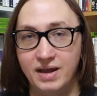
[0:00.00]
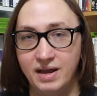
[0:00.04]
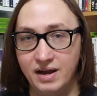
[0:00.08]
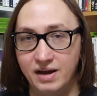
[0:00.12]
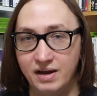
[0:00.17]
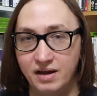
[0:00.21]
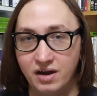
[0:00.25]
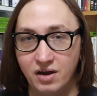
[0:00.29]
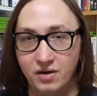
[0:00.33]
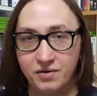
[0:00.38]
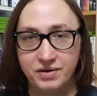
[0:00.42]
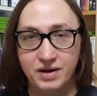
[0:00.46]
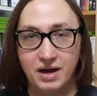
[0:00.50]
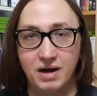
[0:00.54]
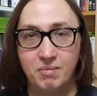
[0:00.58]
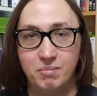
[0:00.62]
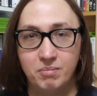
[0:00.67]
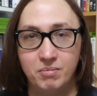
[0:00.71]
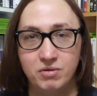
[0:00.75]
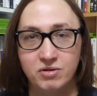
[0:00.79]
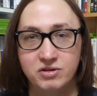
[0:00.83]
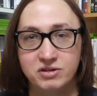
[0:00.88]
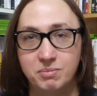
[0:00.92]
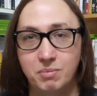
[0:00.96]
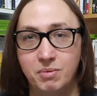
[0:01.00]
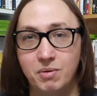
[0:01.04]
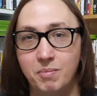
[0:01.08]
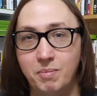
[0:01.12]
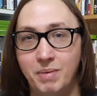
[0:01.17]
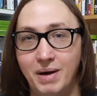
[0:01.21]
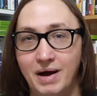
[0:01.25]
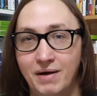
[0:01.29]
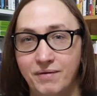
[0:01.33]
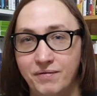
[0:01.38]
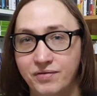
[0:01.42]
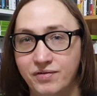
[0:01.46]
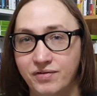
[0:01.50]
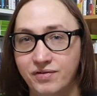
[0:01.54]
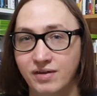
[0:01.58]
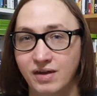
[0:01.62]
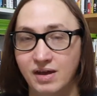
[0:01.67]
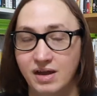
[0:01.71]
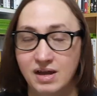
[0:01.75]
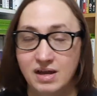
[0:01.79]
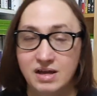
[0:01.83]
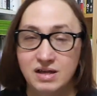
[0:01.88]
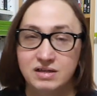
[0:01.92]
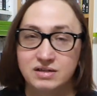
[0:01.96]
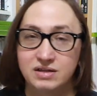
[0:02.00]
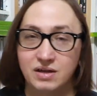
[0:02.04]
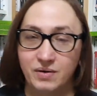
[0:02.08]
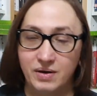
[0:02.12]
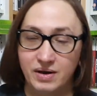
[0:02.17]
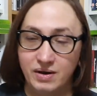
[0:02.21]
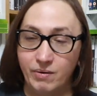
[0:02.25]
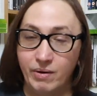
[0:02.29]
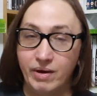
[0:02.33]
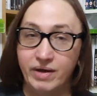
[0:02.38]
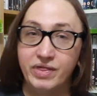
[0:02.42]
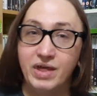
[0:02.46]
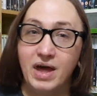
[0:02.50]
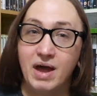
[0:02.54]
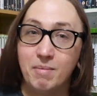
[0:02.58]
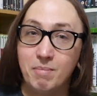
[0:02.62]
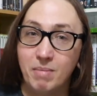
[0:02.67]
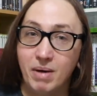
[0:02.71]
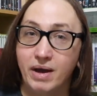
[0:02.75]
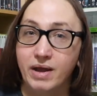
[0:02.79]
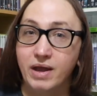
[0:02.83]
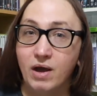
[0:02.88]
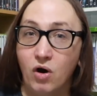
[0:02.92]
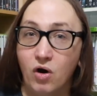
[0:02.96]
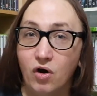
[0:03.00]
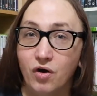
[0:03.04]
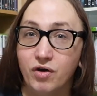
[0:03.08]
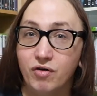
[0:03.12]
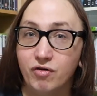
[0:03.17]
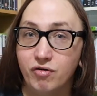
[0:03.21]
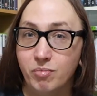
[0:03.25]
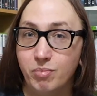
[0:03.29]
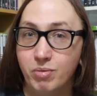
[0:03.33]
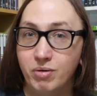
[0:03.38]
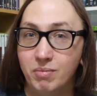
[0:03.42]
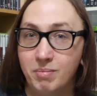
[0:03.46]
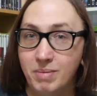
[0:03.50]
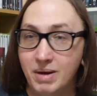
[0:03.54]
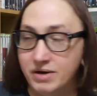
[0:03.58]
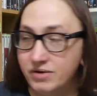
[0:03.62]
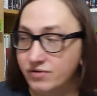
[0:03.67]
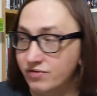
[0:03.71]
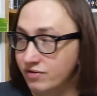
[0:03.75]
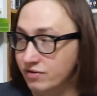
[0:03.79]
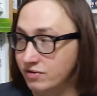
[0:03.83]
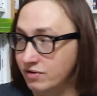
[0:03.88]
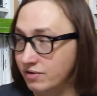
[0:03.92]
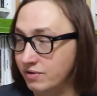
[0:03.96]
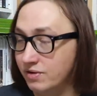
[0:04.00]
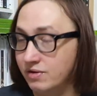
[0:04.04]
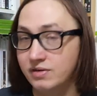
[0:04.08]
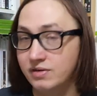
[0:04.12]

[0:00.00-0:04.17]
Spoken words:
and go down multiple paths. So anyway, they're my honourable mentions,